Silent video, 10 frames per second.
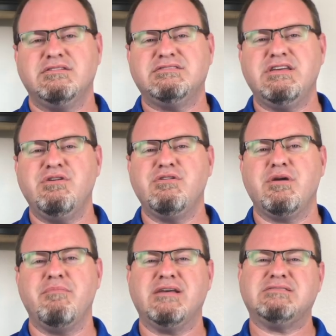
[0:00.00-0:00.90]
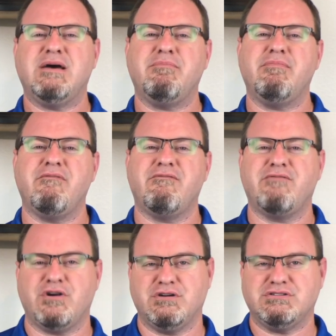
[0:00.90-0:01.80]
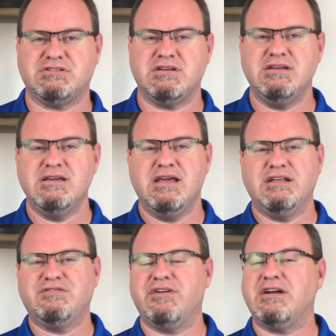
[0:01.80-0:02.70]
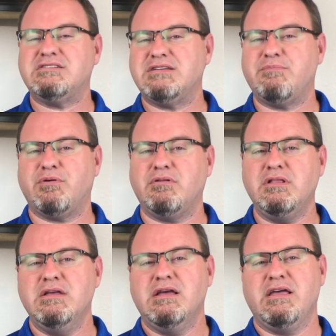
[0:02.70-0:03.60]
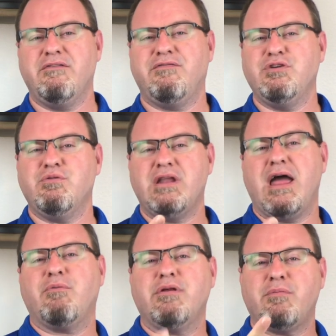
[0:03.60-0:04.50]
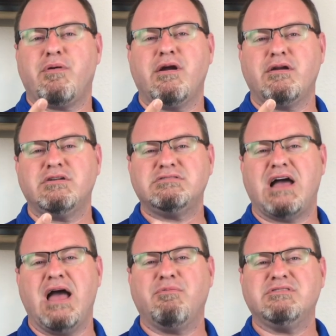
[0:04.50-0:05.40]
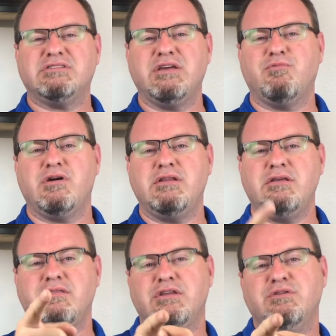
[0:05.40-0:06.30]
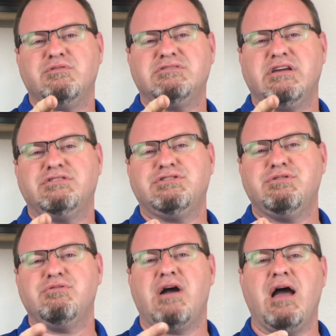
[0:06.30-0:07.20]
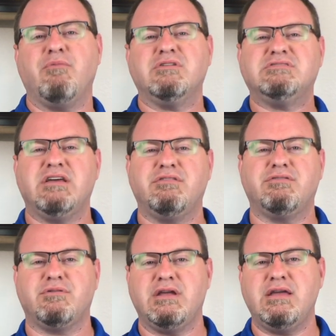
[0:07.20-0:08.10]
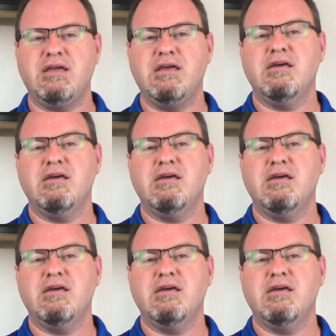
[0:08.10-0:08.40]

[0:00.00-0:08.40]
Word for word: to see who can mess up first. It's very simple. If you and I were the partners, I would say one, then you would say two, I would say three.